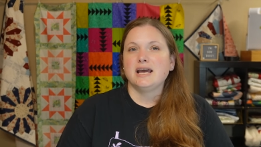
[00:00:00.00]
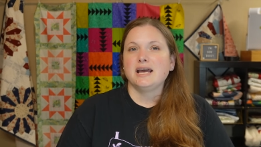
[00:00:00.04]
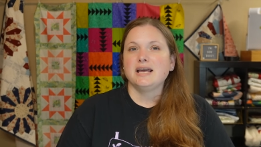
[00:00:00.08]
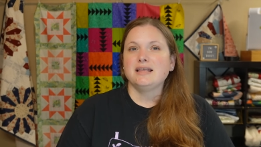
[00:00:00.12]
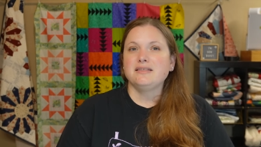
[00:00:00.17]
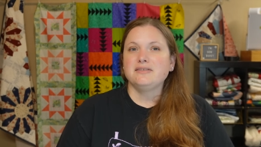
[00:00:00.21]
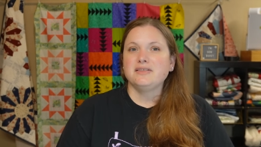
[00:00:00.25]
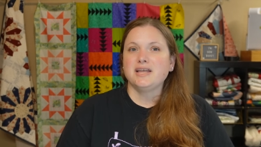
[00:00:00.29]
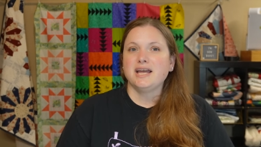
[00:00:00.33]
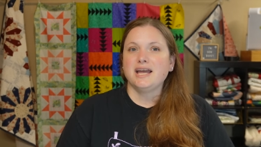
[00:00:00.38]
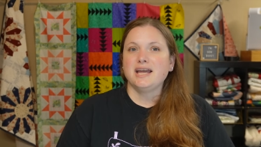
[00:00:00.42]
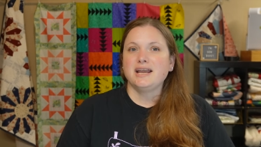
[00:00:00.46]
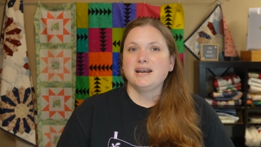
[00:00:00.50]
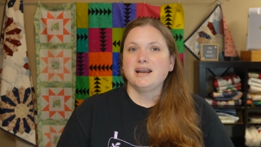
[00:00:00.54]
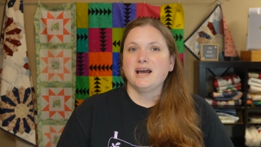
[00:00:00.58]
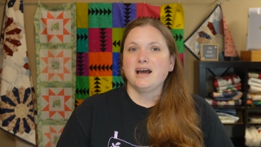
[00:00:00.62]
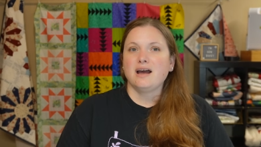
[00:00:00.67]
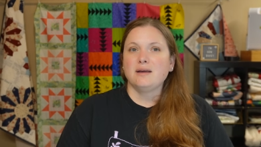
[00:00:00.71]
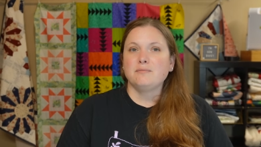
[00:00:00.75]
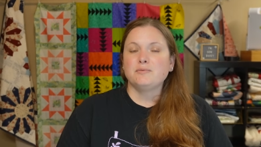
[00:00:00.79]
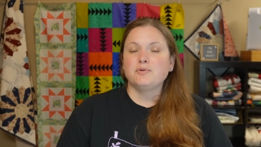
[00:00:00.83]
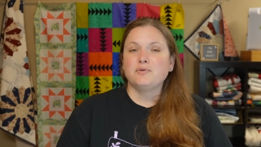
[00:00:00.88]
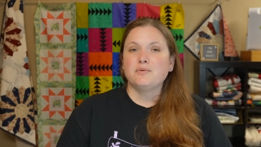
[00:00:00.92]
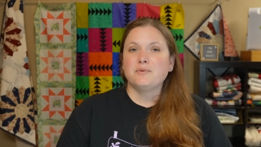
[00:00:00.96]
And then
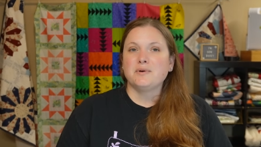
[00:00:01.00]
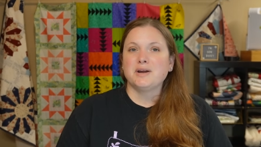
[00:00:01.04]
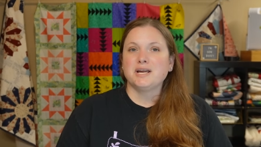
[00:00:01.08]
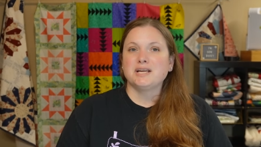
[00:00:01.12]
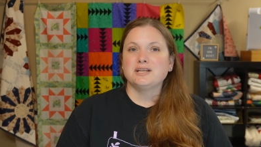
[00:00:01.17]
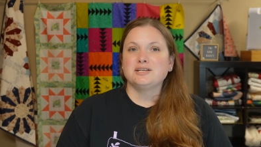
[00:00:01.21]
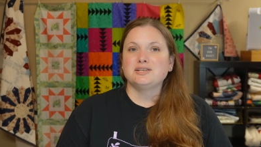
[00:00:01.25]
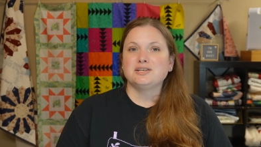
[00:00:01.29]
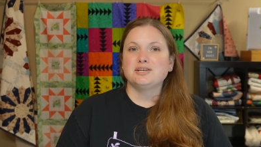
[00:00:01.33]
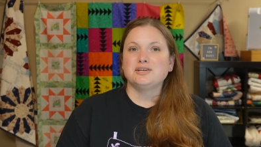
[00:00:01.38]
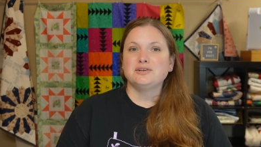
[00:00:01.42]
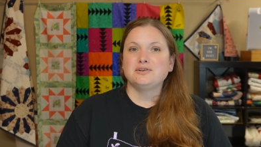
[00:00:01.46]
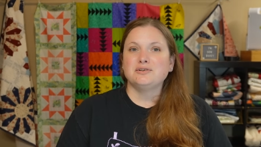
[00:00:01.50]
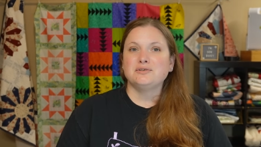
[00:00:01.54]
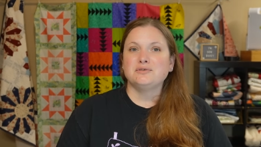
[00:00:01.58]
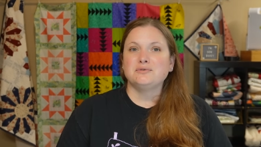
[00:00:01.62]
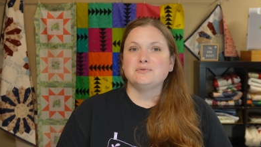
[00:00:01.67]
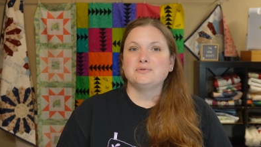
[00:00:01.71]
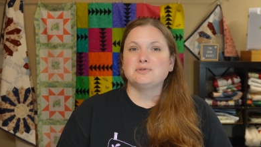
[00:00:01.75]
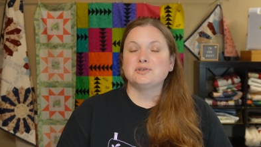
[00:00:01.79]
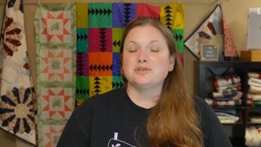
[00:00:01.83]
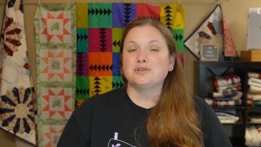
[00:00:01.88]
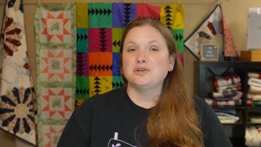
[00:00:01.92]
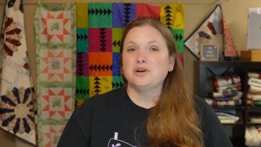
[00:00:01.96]
I'm going
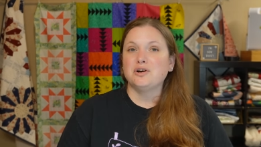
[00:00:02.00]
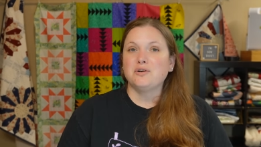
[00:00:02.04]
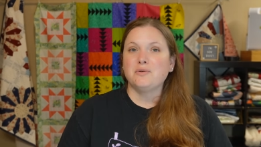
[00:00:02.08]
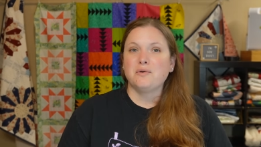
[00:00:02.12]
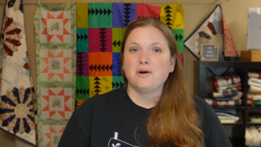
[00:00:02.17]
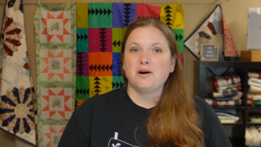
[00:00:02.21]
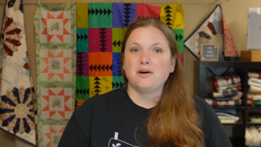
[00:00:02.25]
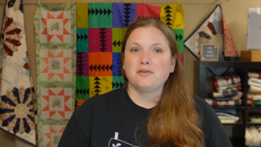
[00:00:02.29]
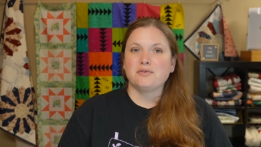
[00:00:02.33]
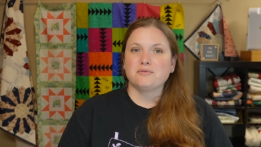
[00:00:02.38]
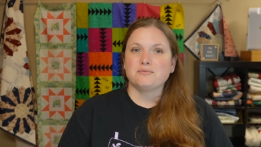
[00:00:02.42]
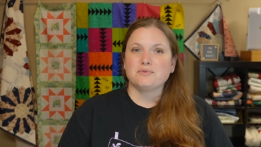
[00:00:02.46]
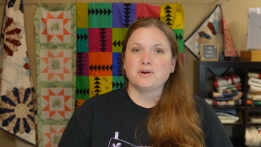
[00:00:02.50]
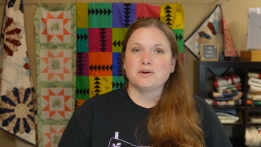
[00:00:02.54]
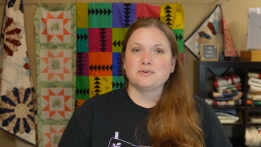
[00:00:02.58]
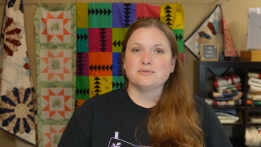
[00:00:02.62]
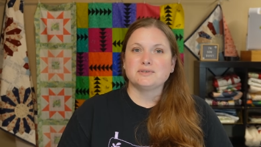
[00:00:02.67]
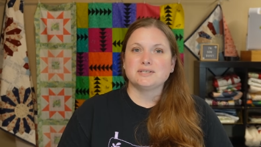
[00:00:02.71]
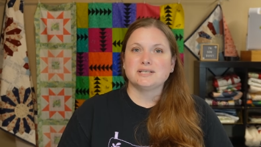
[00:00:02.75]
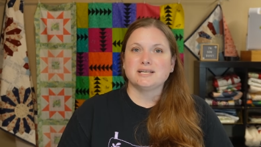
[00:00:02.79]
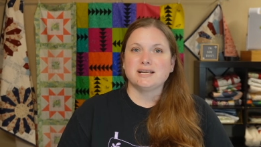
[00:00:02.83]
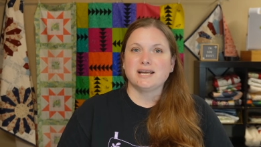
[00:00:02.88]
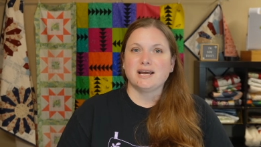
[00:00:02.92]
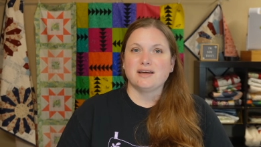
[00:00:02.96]
to sew all the
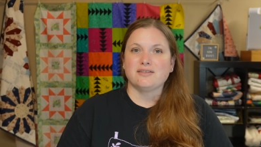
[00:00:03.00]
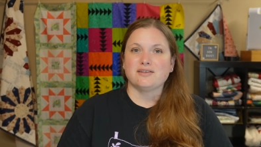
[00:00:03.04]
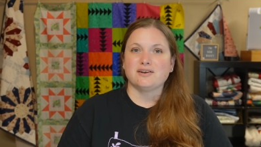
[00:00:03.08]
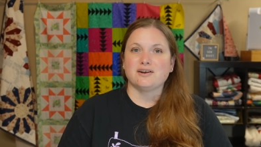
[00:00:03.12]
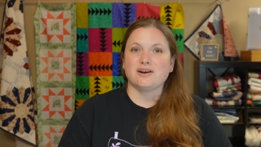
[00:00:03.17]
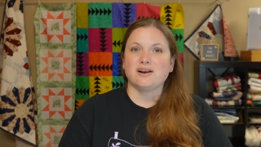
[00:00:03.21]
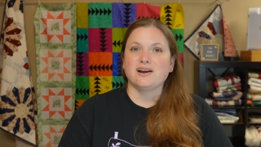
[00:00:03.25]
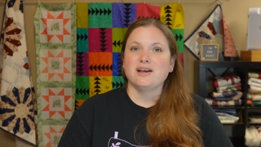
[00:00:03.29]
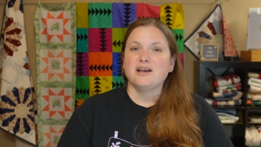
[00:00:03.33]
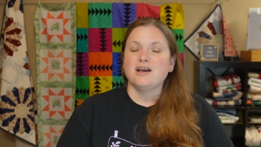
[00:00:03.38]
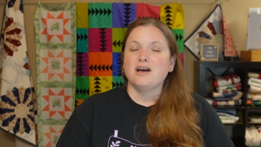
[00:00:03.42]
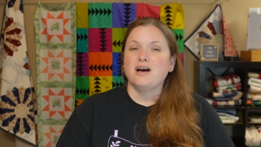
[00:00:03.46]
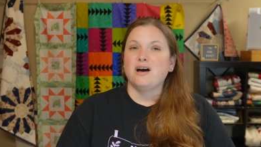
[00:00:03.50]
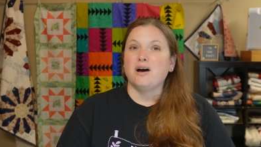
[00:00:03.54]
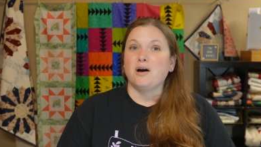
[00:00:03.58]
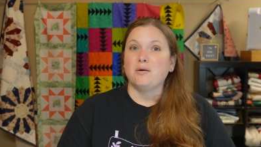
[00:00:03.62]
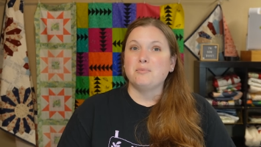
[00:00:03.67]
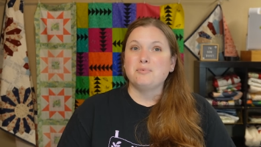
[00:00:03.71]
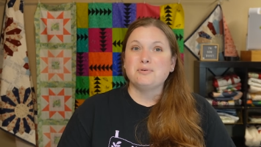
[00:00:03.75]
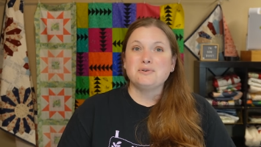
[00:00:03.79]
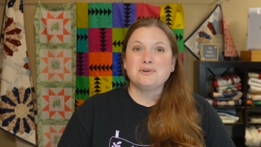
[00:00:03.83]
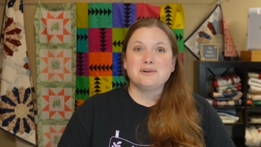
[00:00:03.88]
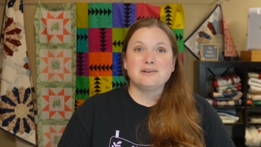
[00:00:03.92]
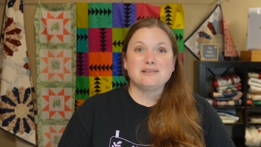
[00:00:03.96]
rows together.
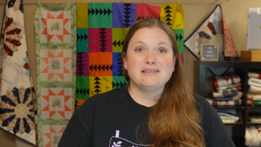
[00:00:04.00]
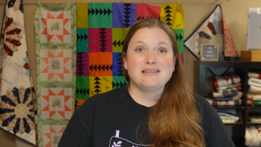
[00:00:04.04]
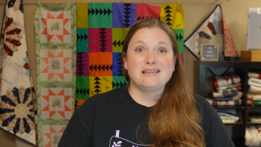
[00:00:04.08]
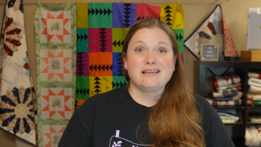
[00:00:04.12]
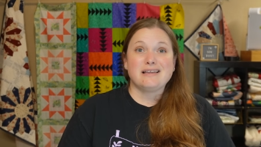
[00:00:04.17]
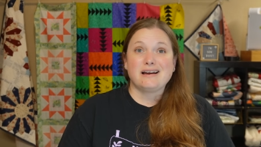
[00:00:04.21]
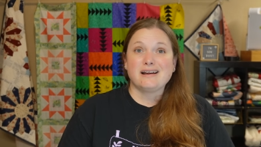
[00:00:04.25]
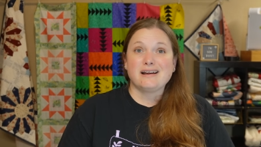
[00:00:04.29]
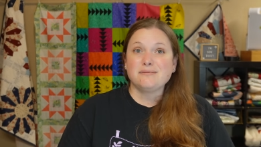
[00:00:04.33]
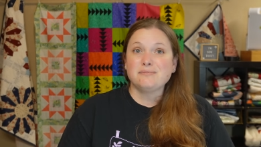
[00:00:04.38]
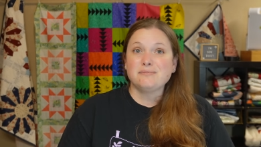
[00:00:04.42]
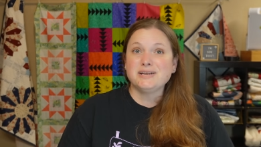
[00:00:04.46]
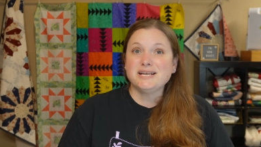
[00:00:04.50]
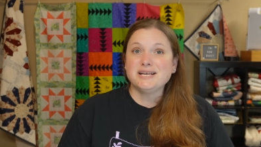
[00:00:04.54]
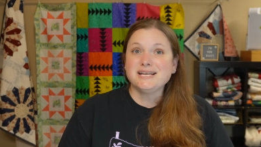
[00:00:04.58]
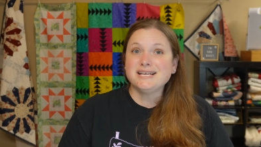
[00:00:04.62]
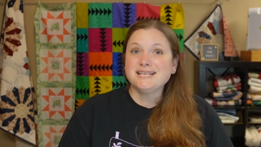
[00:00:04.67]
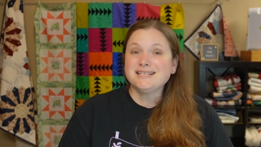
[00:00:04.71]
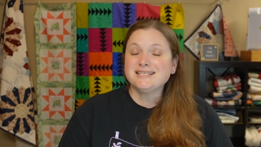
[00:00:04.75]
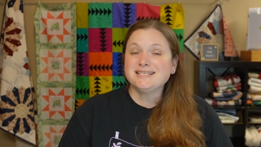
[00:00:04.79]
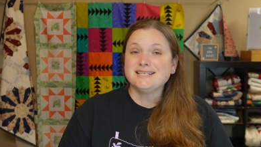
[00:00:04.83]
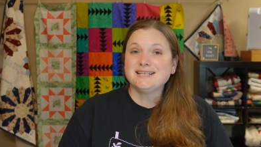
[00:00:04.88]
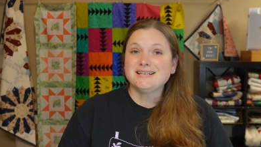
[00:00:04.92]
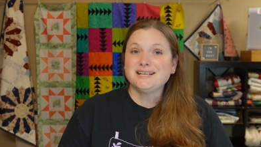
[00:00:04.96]
I'll put a lot of
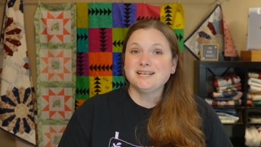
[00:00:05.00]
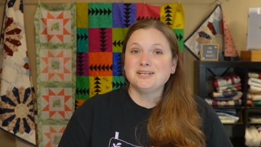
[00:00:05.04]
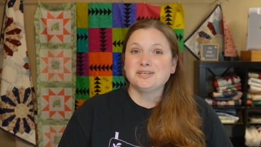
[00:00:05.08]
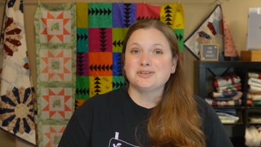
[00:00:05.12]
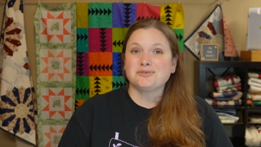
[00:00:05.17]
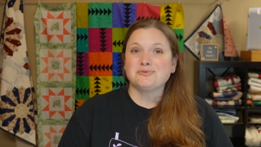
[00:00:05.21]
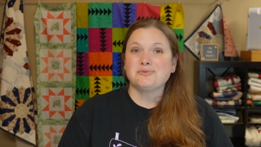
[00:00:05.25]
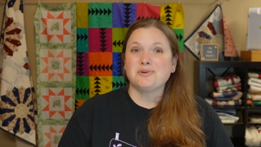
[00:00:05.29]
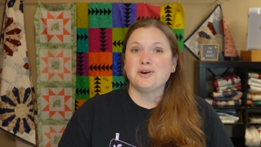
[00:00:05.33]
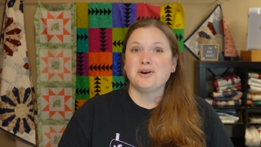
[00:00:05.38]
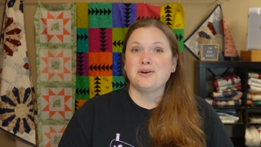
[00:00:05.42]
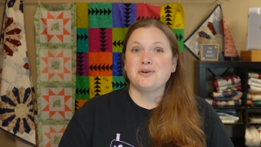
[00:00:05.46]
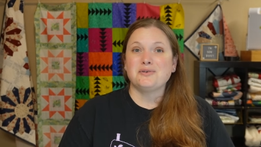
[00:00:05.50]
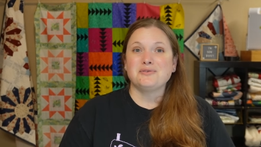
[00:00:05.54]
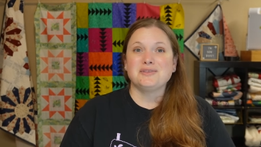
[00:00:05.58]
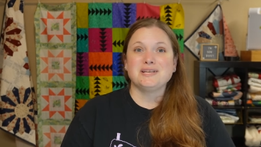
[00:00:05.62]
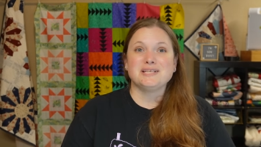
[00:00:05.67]
pins in each row.